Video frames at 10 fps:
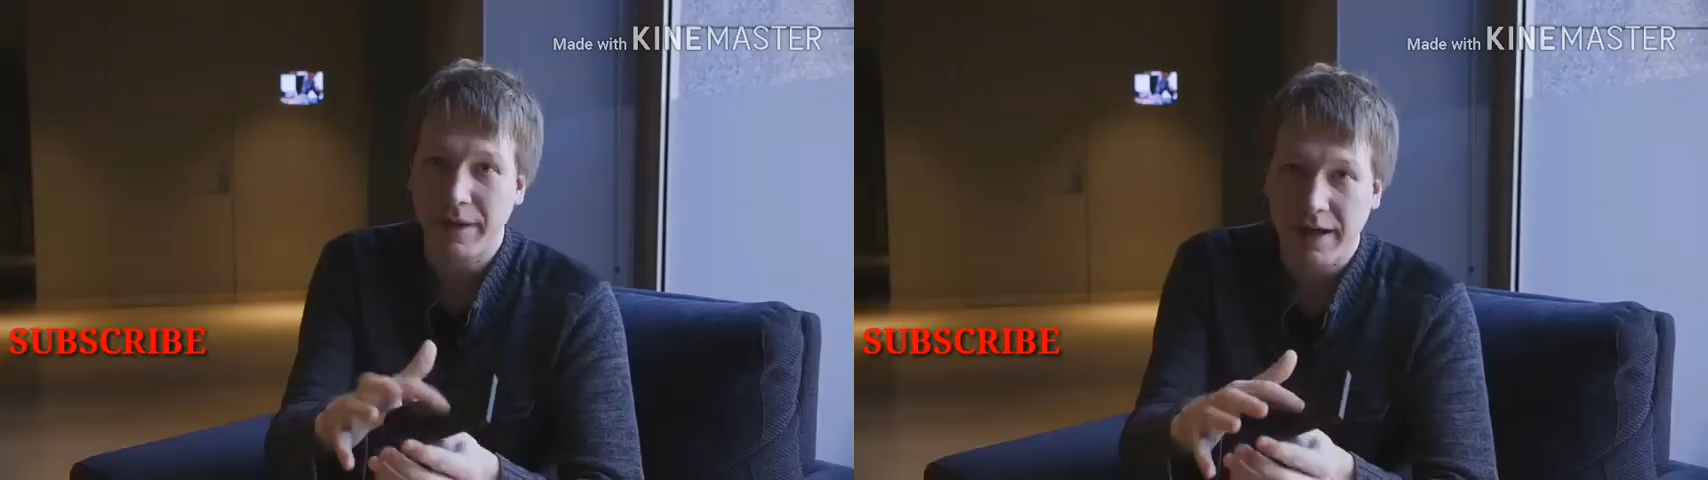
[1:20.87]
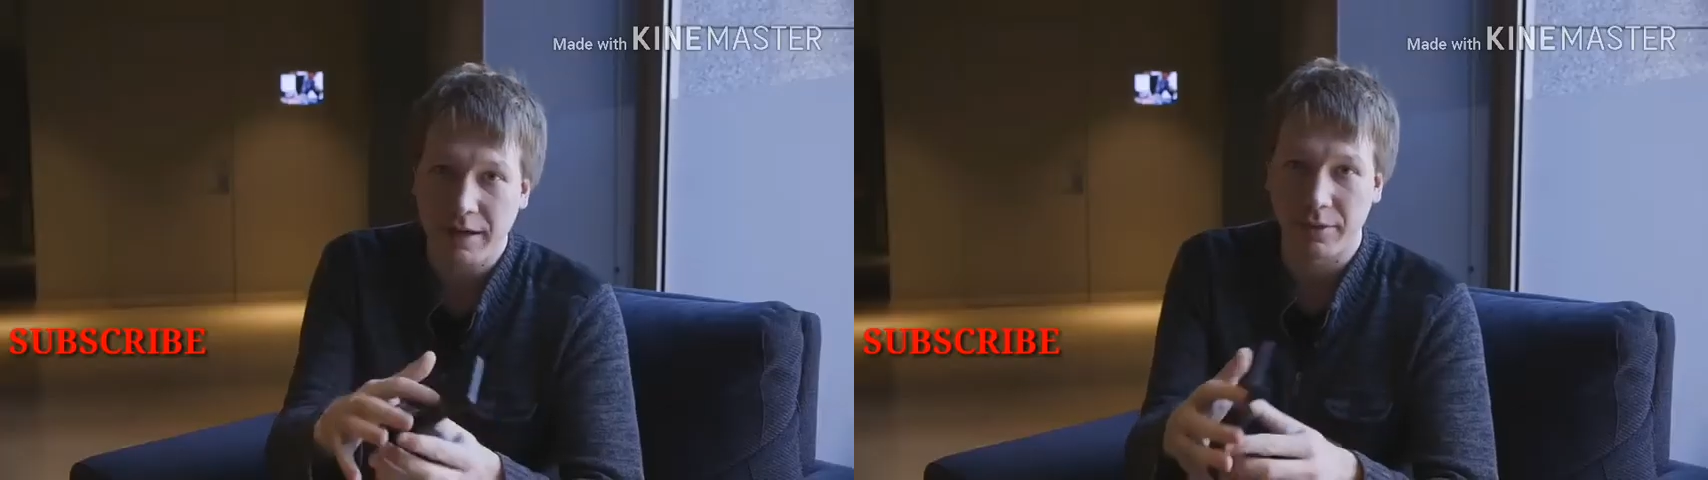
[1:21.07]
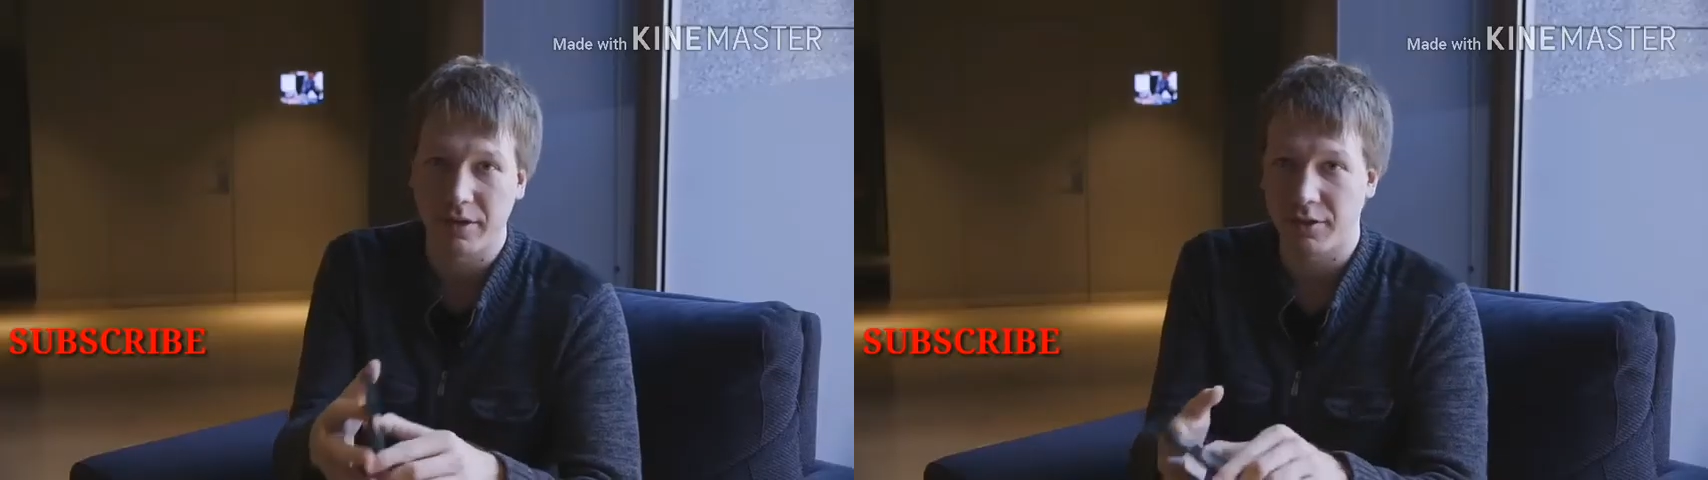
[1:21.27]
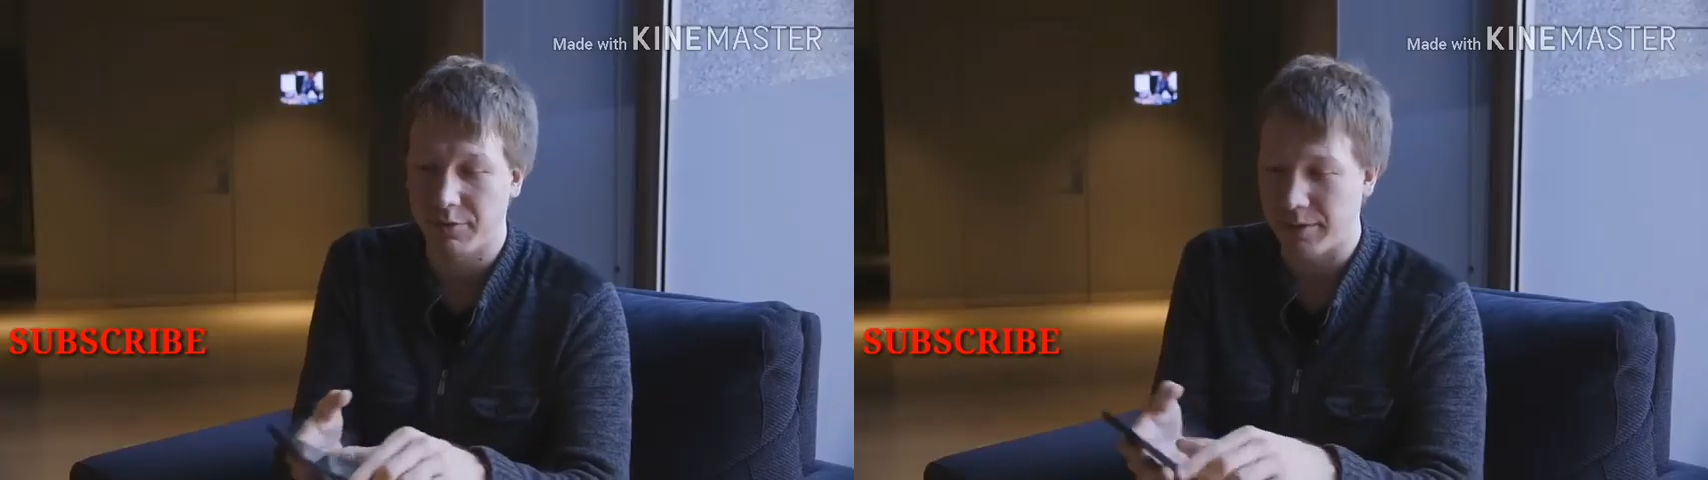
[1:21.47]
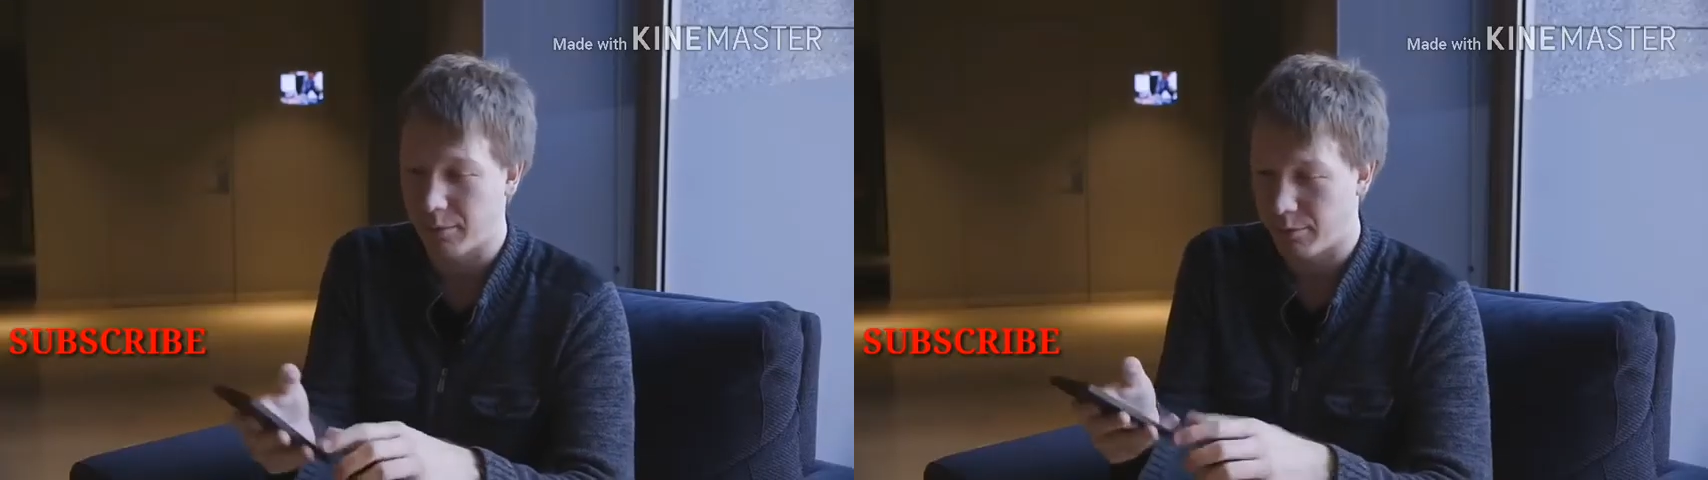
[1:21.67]
back, but a lot
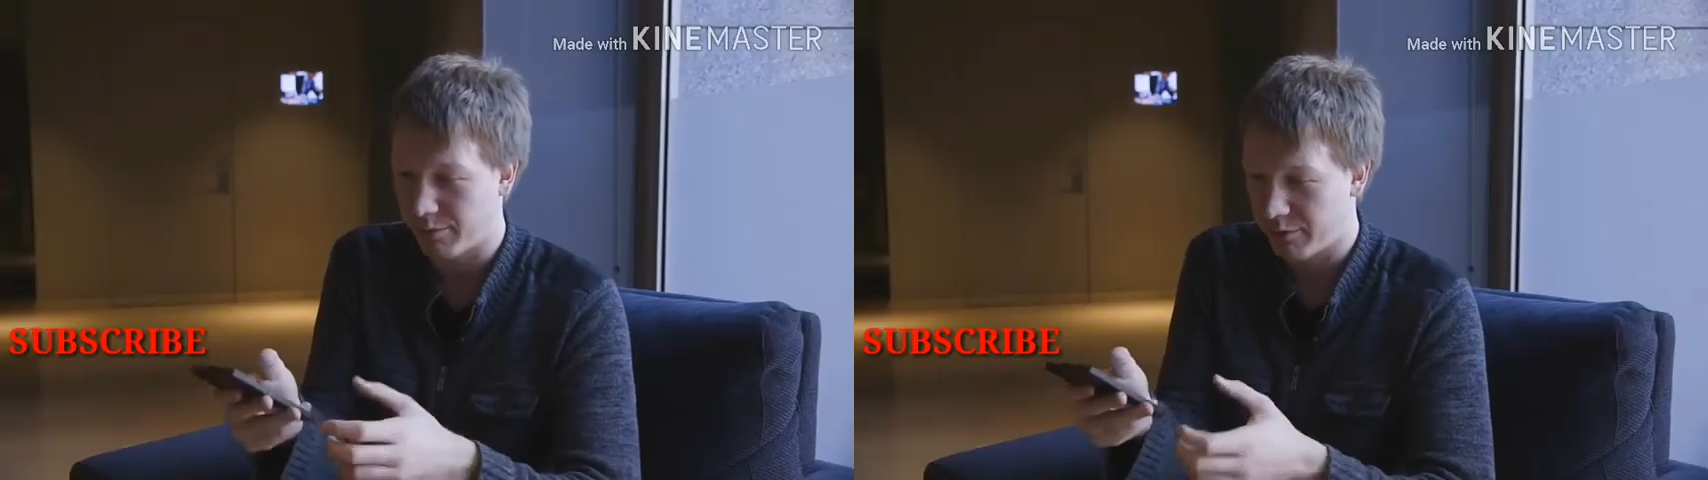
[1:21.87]
of people